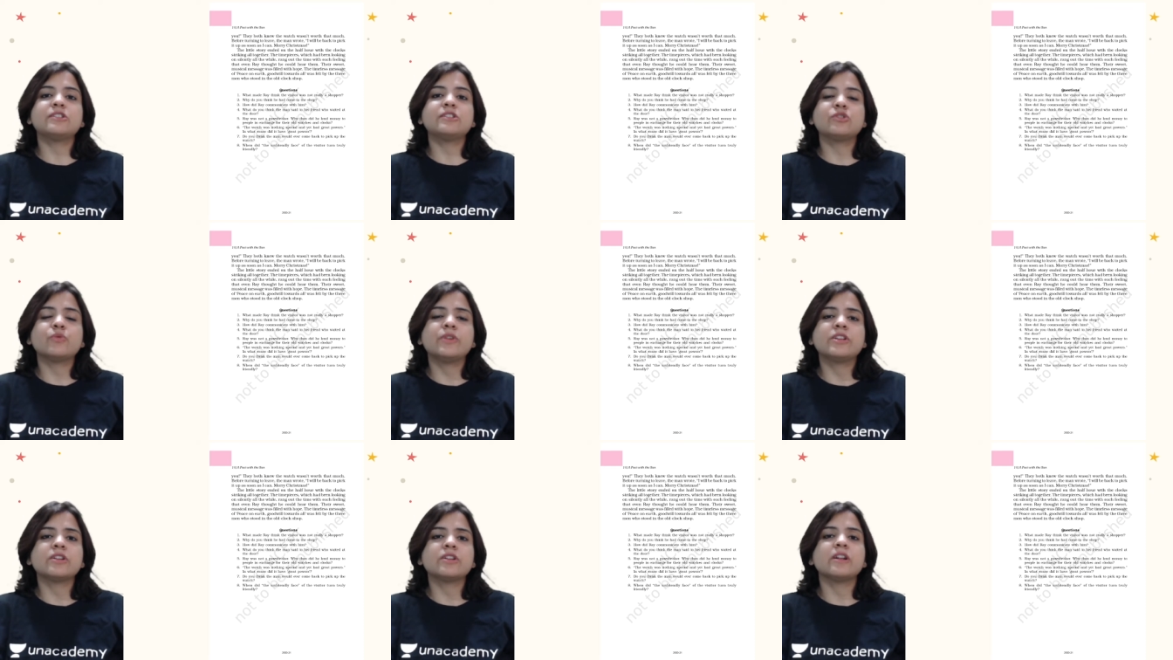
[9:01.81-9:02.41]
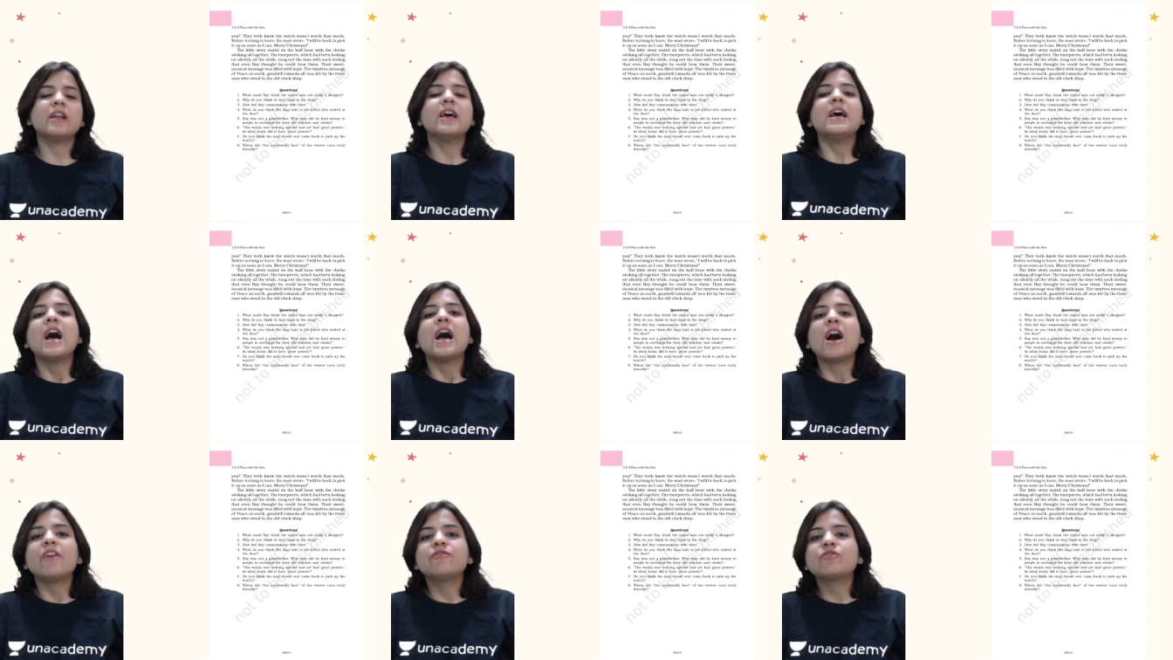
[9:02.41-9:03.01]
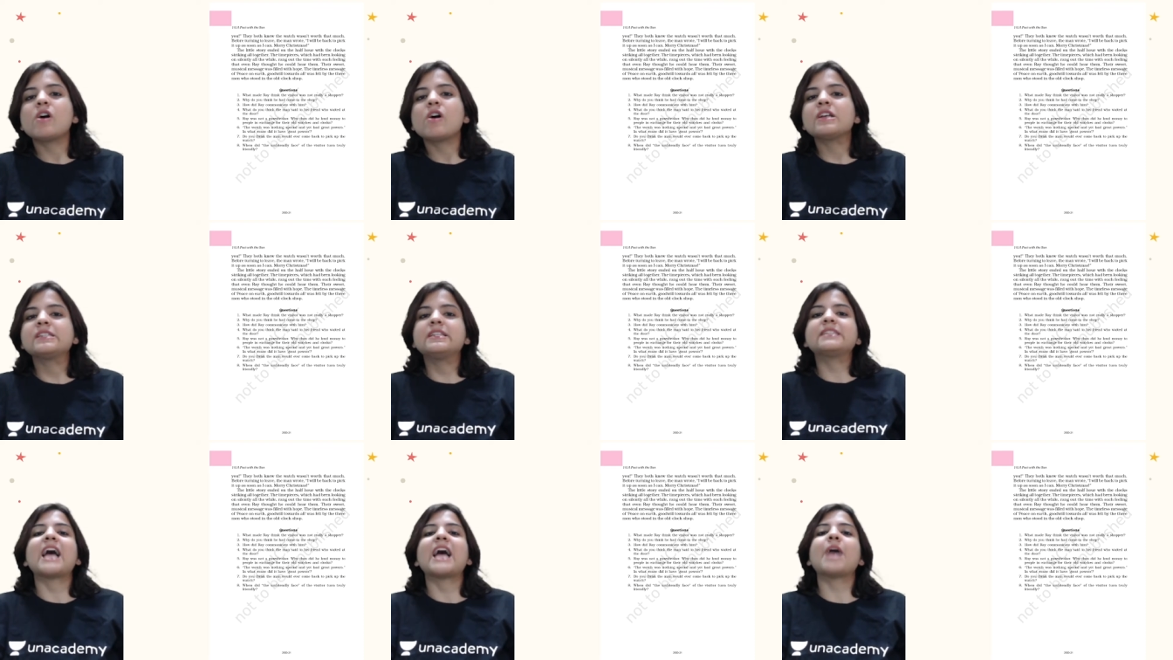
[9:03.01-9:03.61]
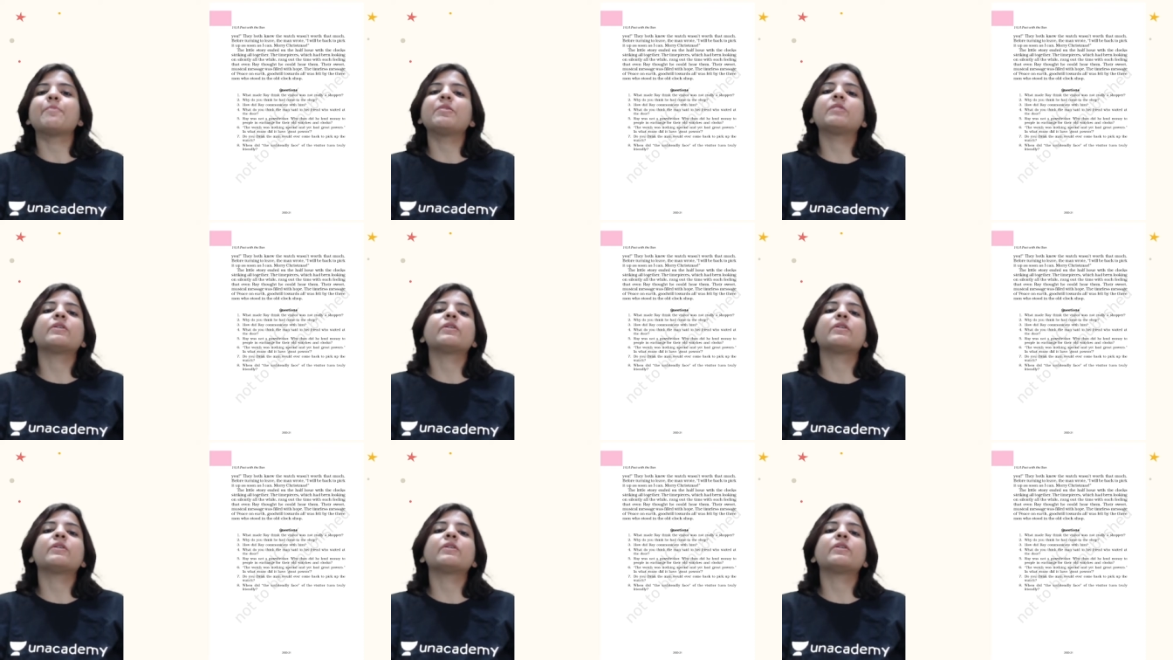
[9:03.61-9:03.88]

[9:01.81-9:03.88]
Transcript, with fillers: situation. Of course, this happened